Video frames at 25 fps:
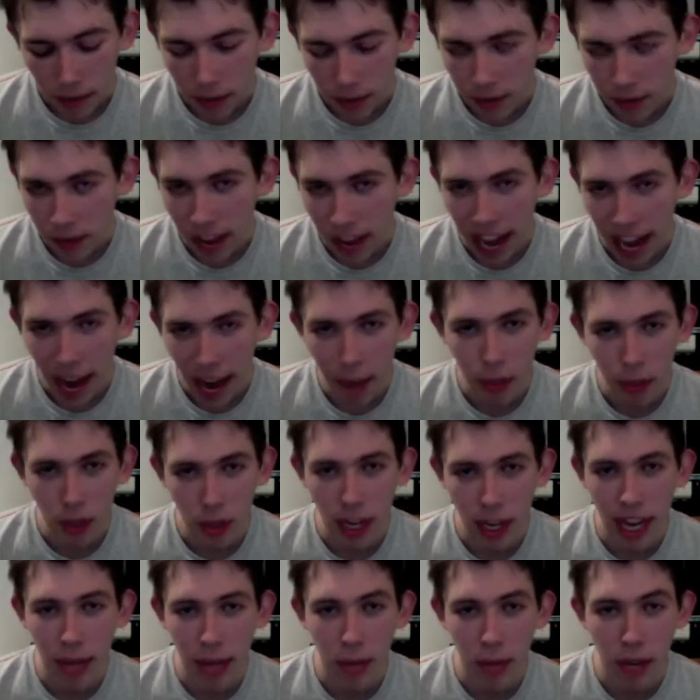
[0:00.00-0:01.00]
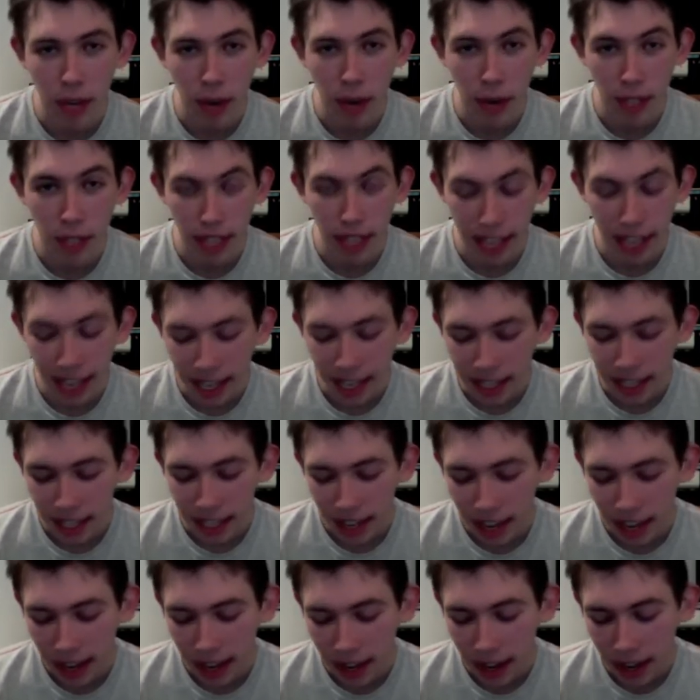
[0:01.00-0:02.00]
for hours on end when I was a kid,
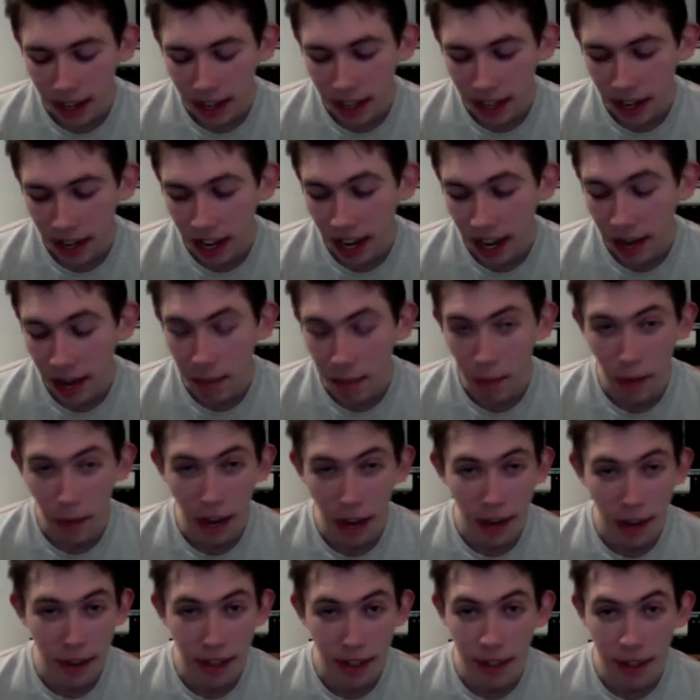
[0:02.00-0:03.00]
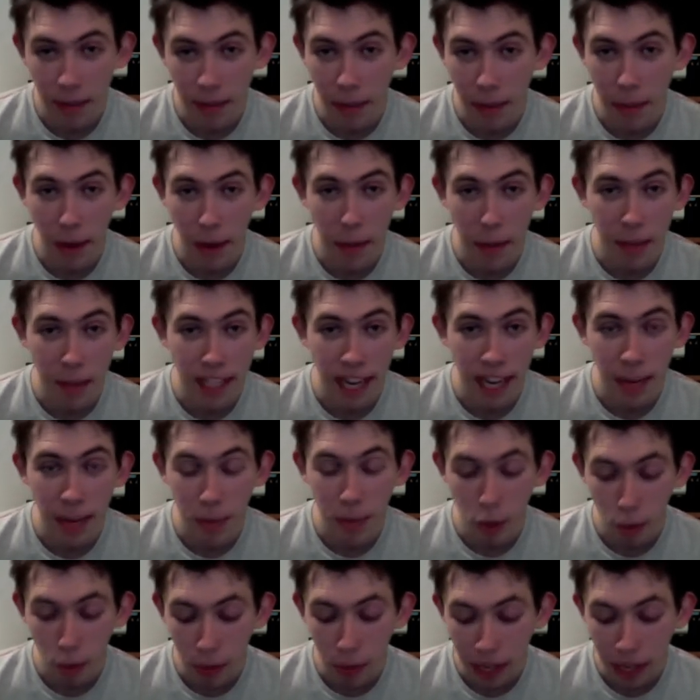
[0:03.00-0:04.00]
and I, I my mum and dad
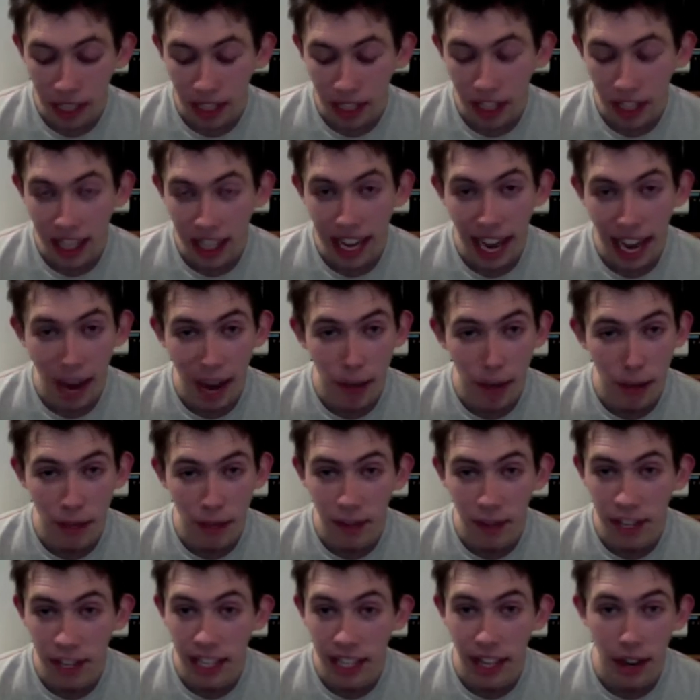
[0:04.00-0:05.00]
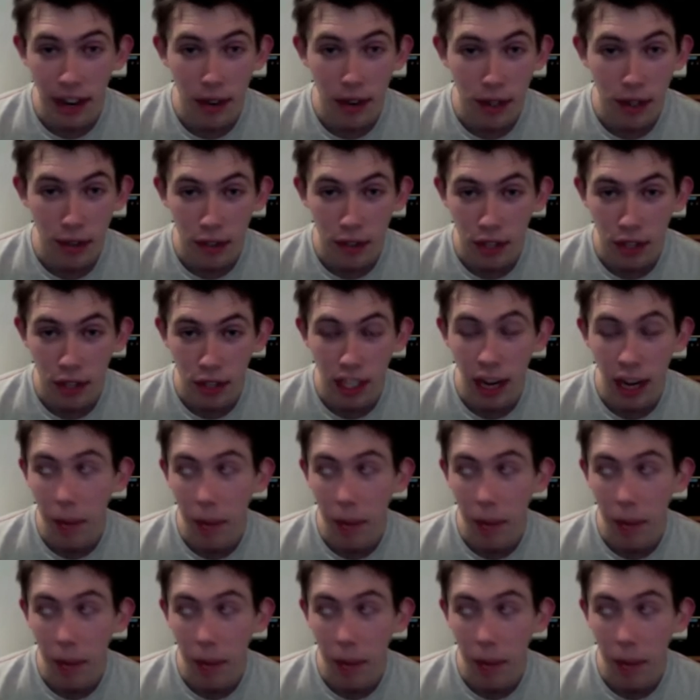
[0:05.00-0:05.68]
bought me countless videos of Sooty.